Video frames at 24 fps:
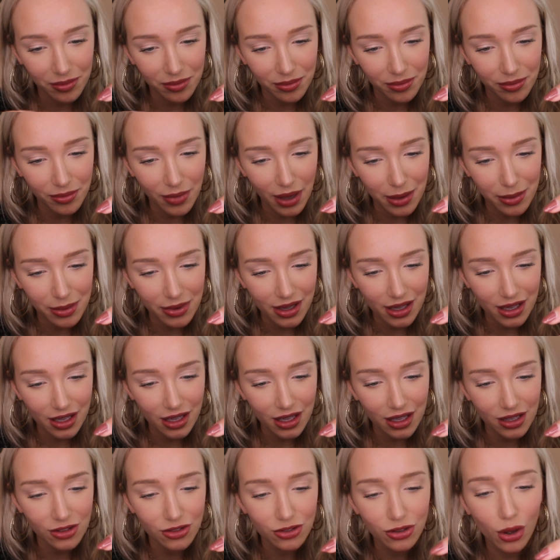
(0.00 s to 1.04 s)
maybe
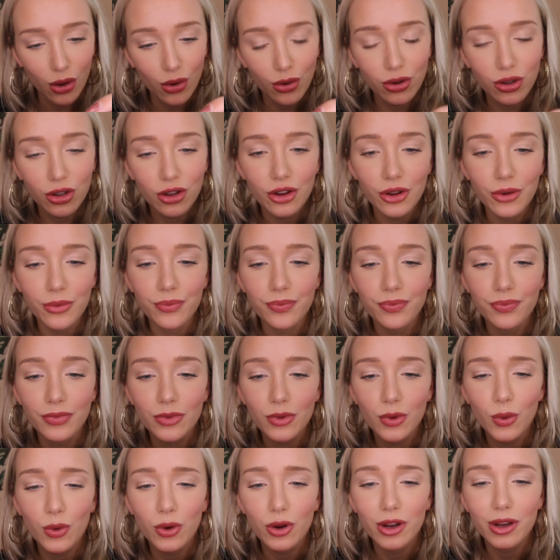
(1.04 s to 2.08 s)
a choker
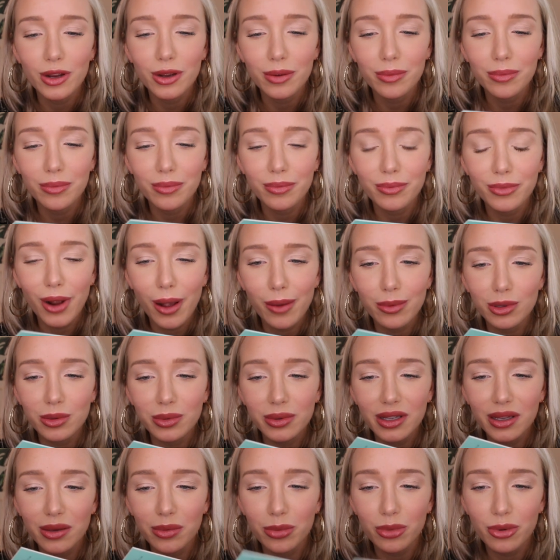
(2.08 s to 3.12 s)
or
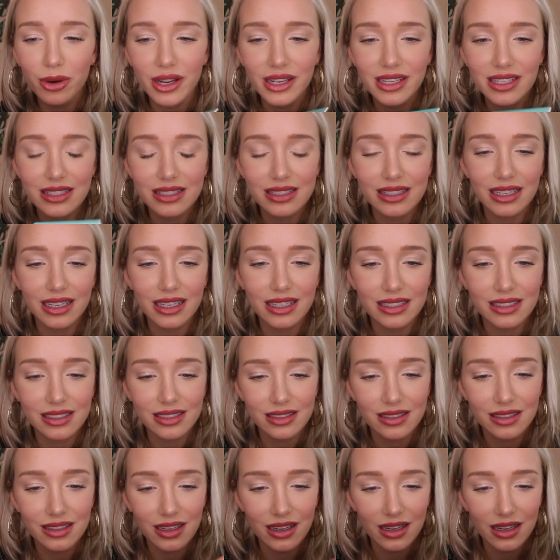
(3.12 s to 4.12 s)
probably a bracelet.